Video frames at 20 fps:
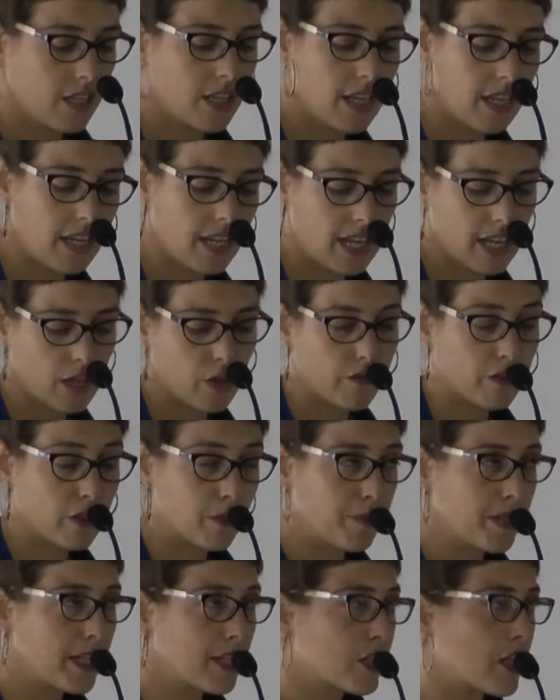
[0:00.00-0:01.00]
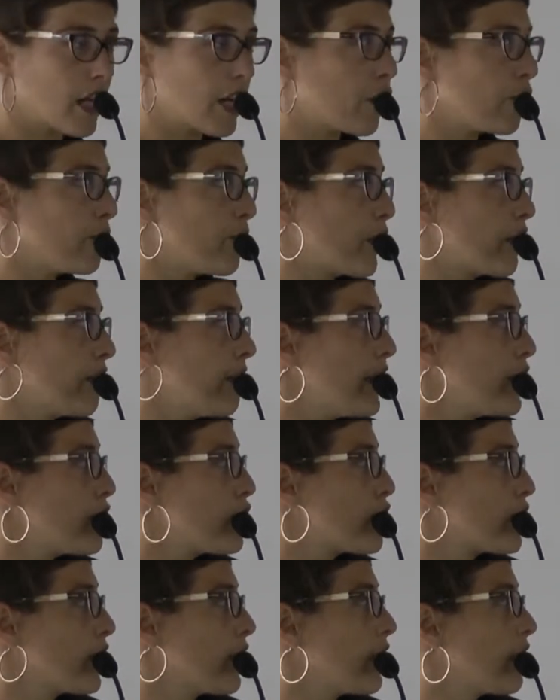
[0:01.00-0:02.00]
lack of speech, lack of
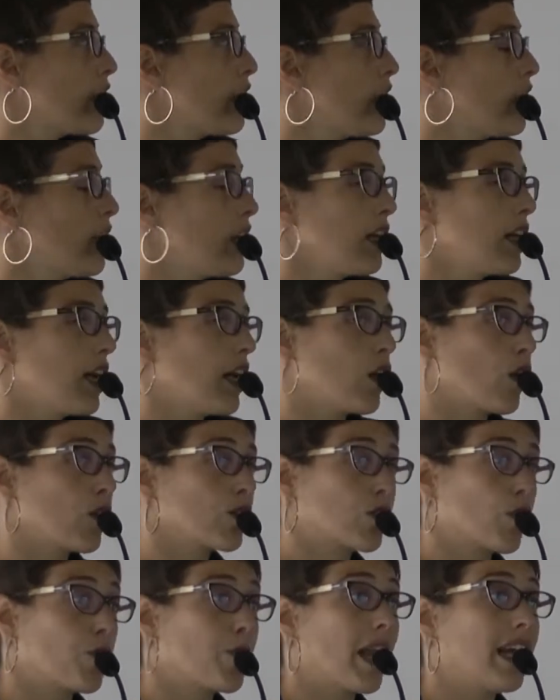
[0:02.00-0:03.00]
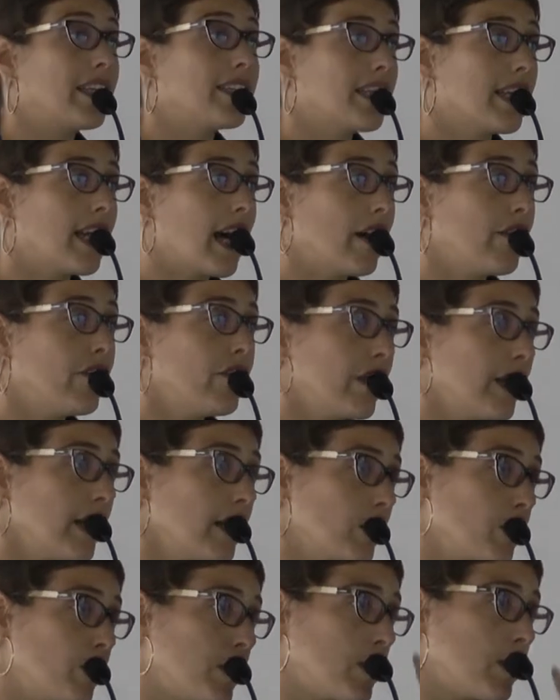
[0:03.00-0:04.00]
motivation, and also blunted
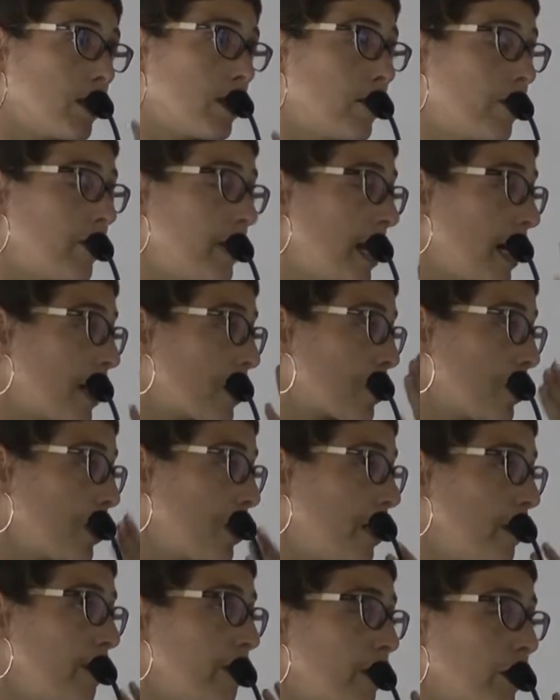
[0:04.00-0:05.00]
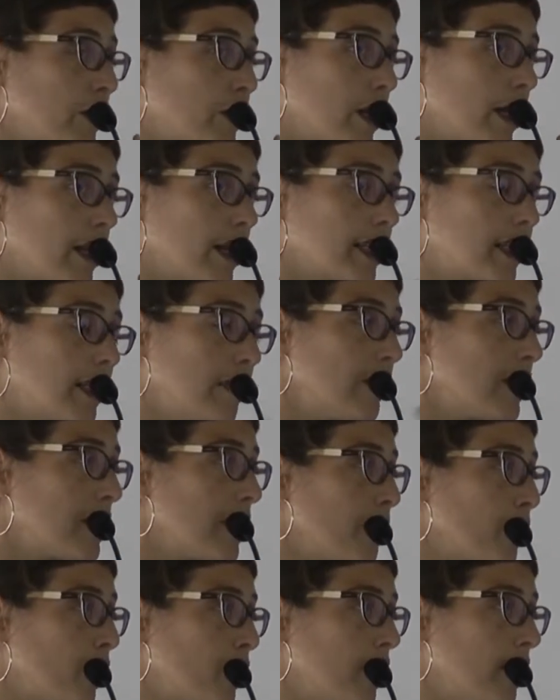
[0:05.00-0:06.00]
affect, which is a reduction in facial
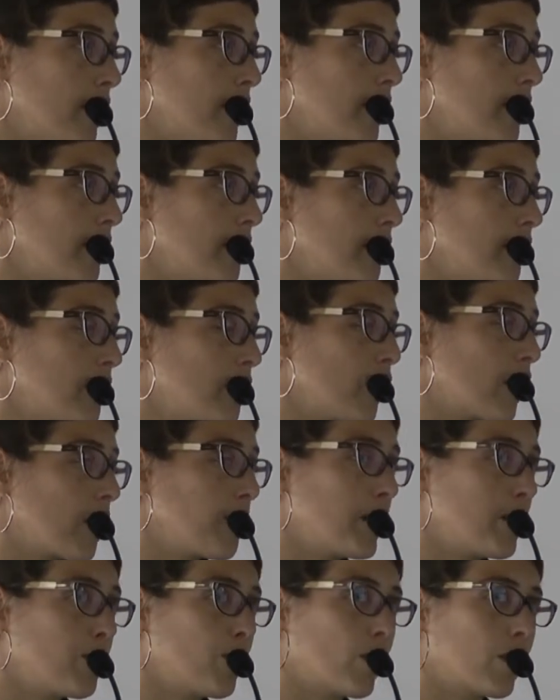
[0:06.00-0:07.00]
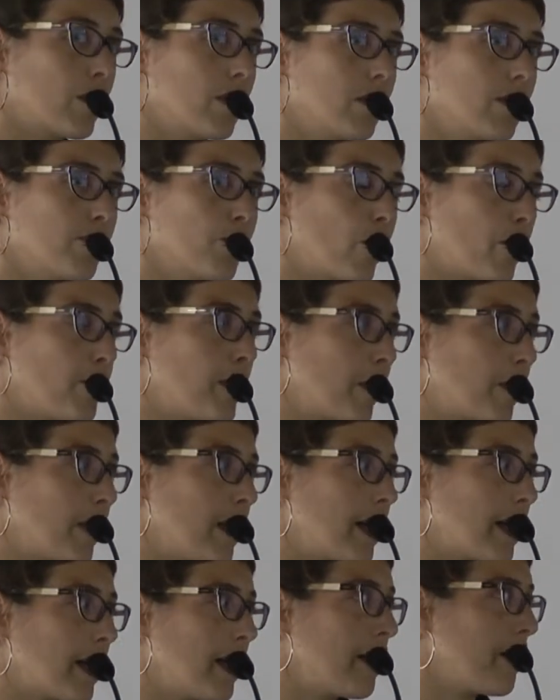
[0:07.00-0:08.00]
activity. I'm going to talk a bit more about
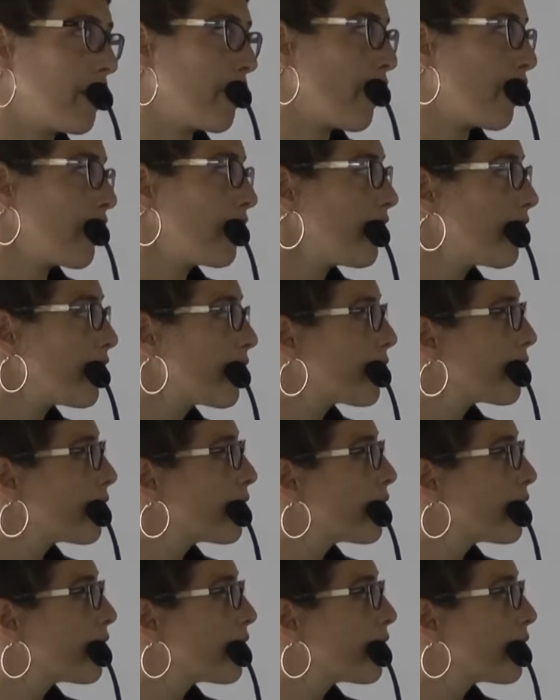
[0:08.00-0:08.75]
that later on.